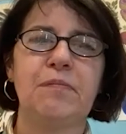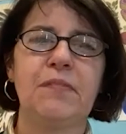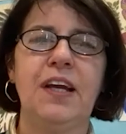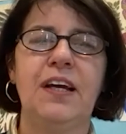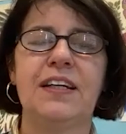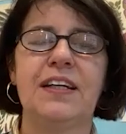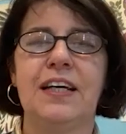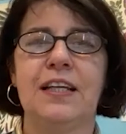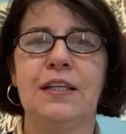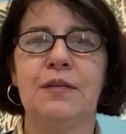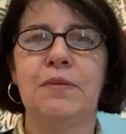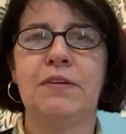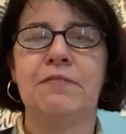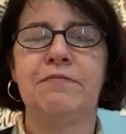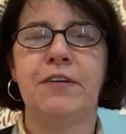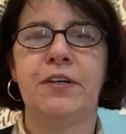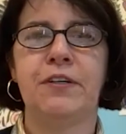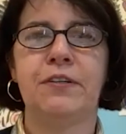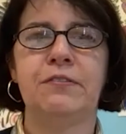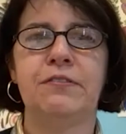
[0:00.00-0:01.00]
I get them
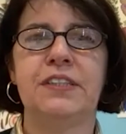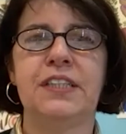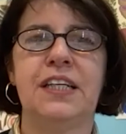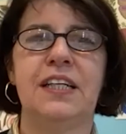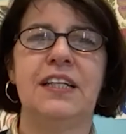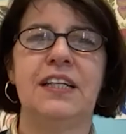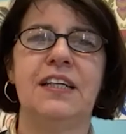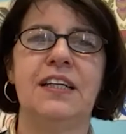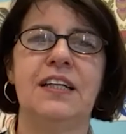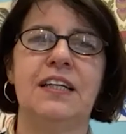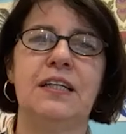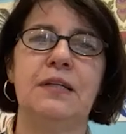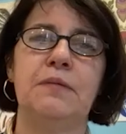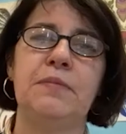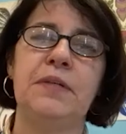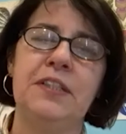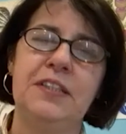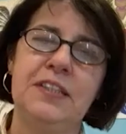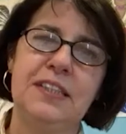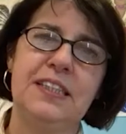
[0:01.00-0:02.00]
involved in
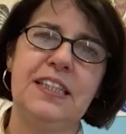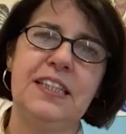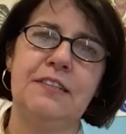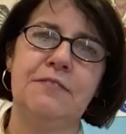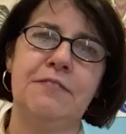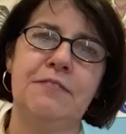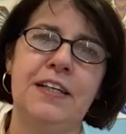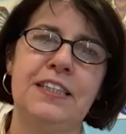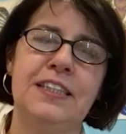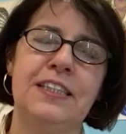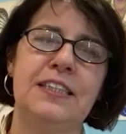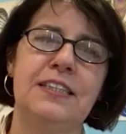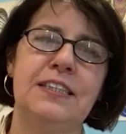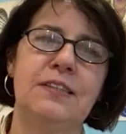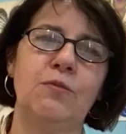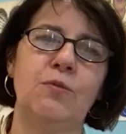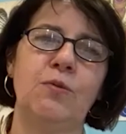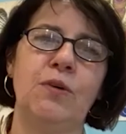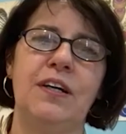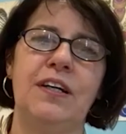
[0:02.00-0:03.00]
community events,
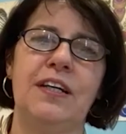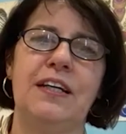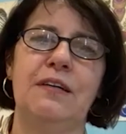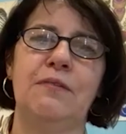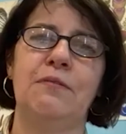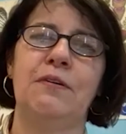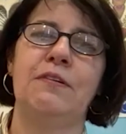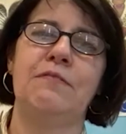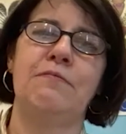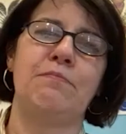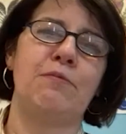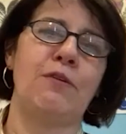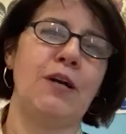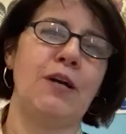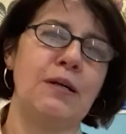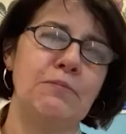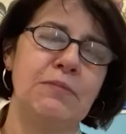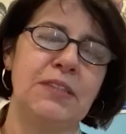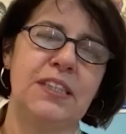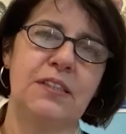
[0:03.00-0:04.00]
working with
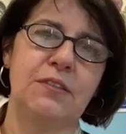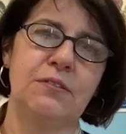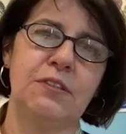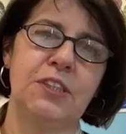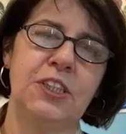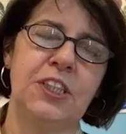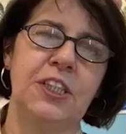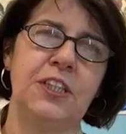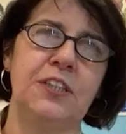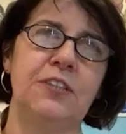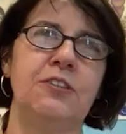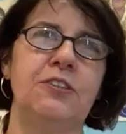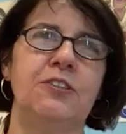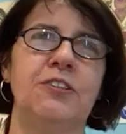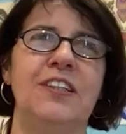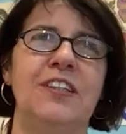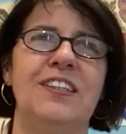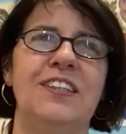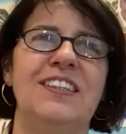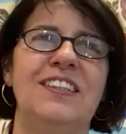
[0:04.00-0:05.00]
primary school
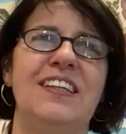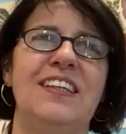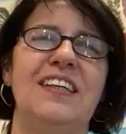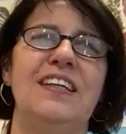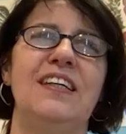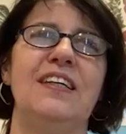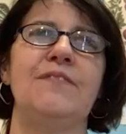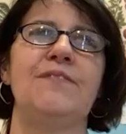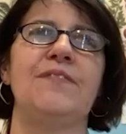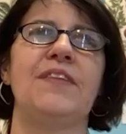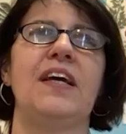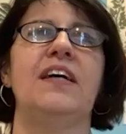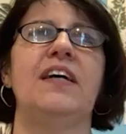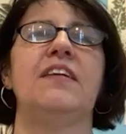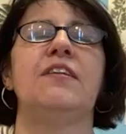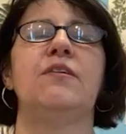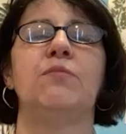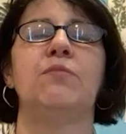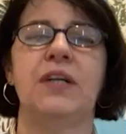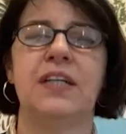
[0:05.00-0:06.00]
children
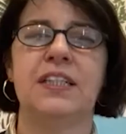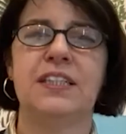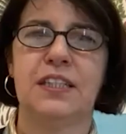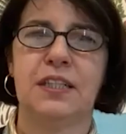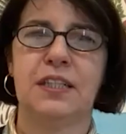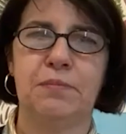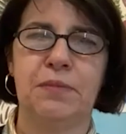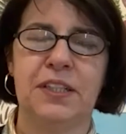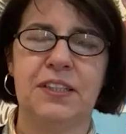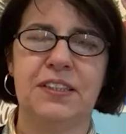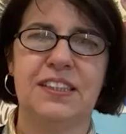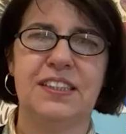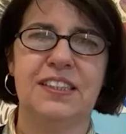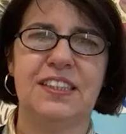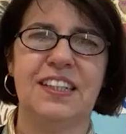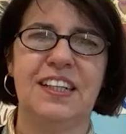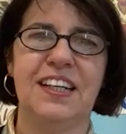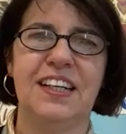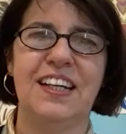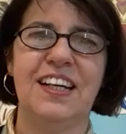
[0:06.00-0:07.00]
and the wider
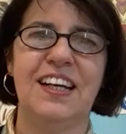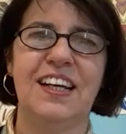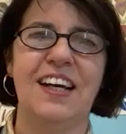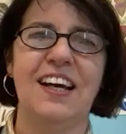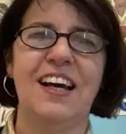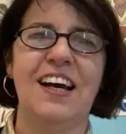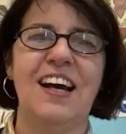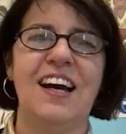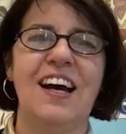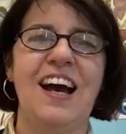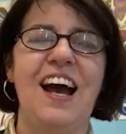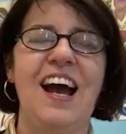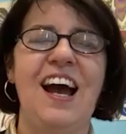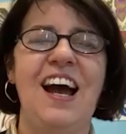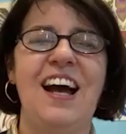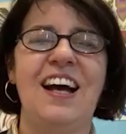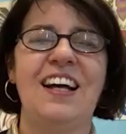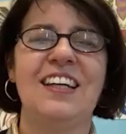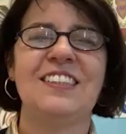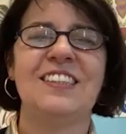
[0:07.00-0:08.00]
community.
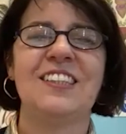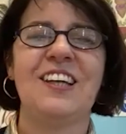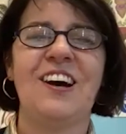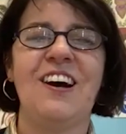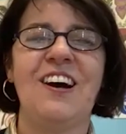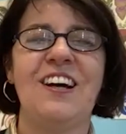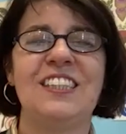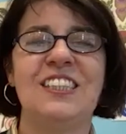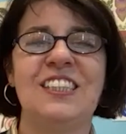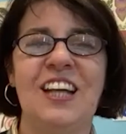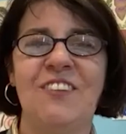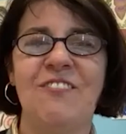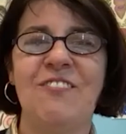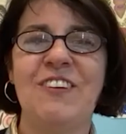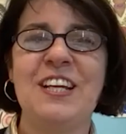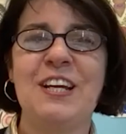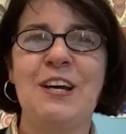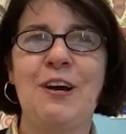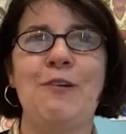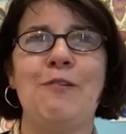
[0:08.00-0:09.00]
And I
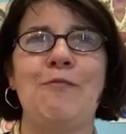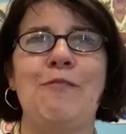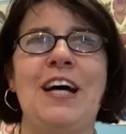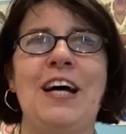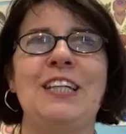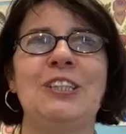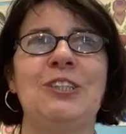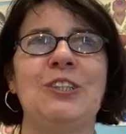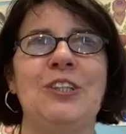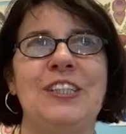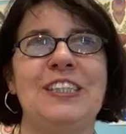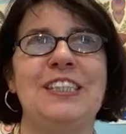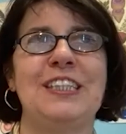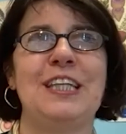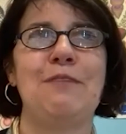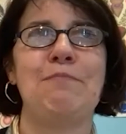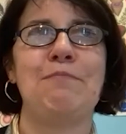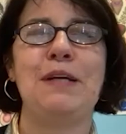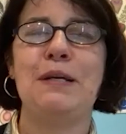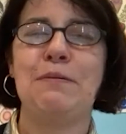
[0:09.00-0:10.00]
generally go around trying to
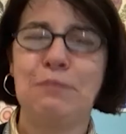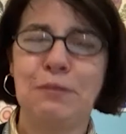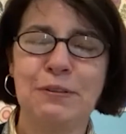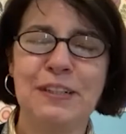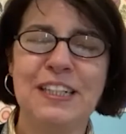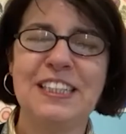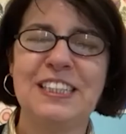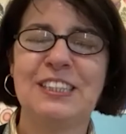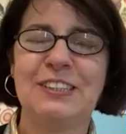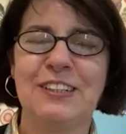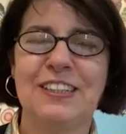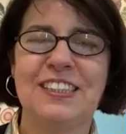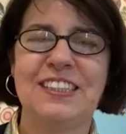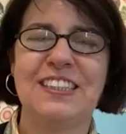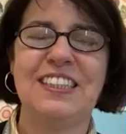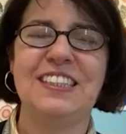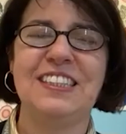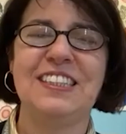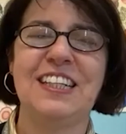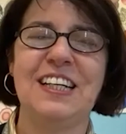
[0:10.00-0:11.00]
get people
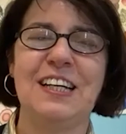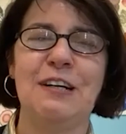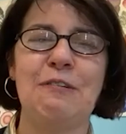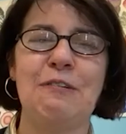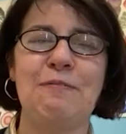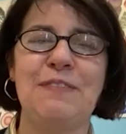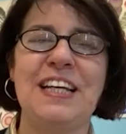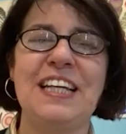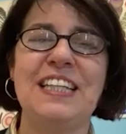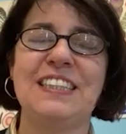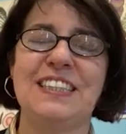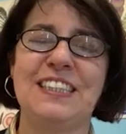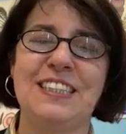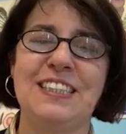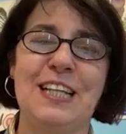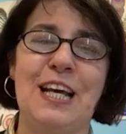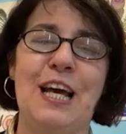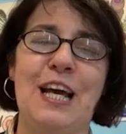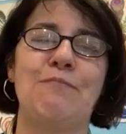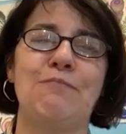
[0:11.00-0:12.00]
interested in
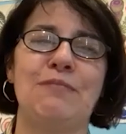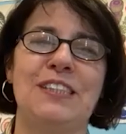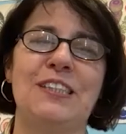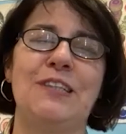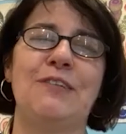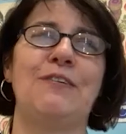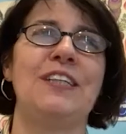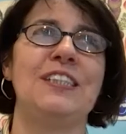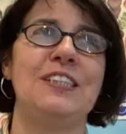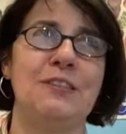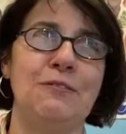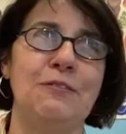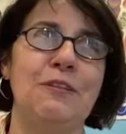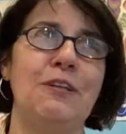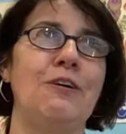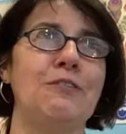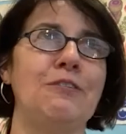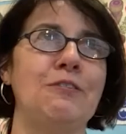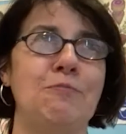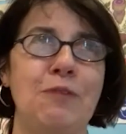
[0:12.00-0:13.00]
STEM. So I do a
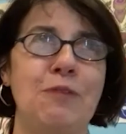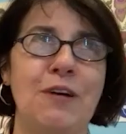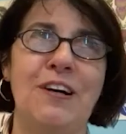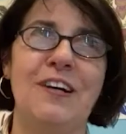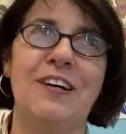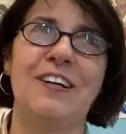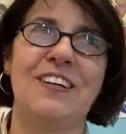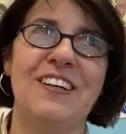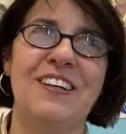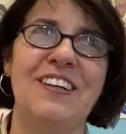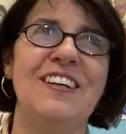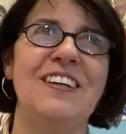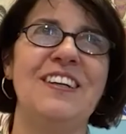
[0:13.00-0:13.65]
lot of work